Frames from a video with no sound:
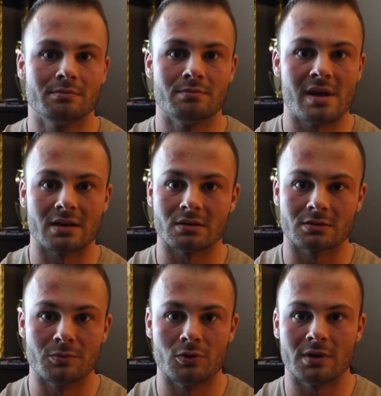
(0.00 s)
making a
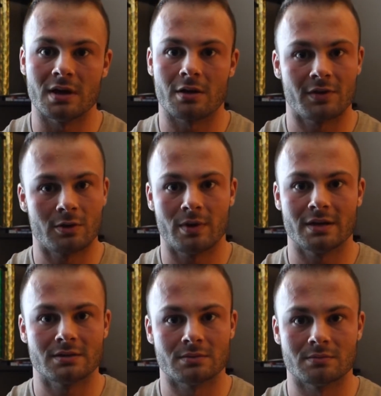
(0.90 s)
smoothie out of egg
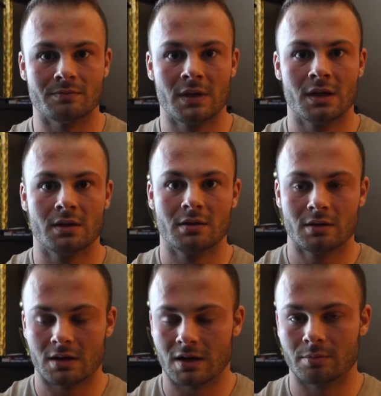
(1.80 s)
whites and
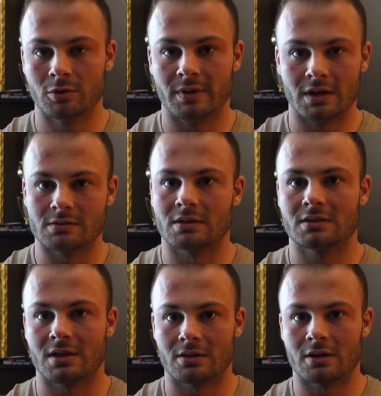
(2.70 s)
blueberries and
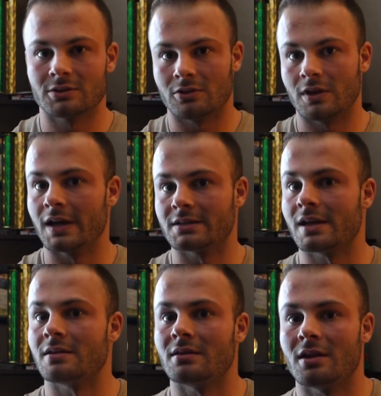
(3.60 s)
etc. I'll show you guys
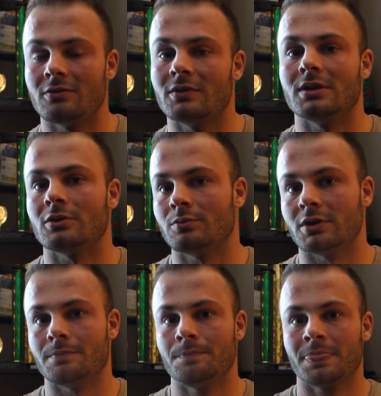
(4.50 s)
that in another video.
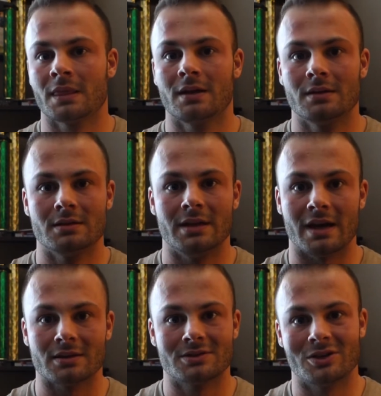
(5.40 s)
But
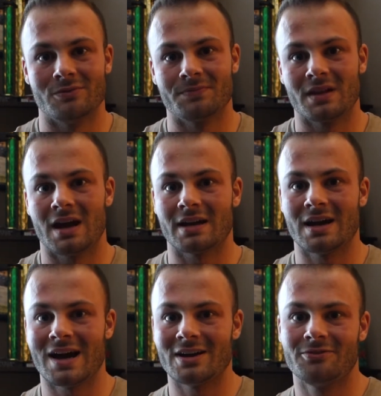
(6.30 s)
yeah, so I
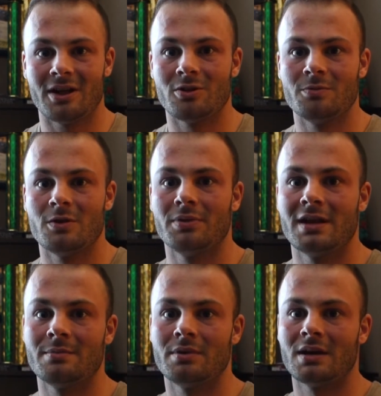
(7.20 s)
kind of follow a meal
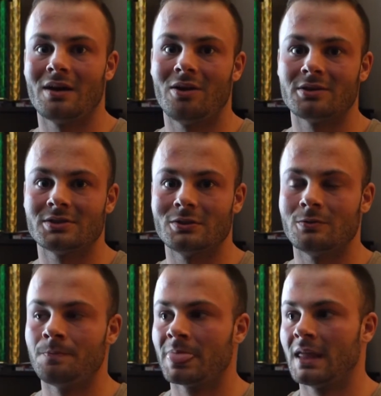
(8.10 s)
plan, but I also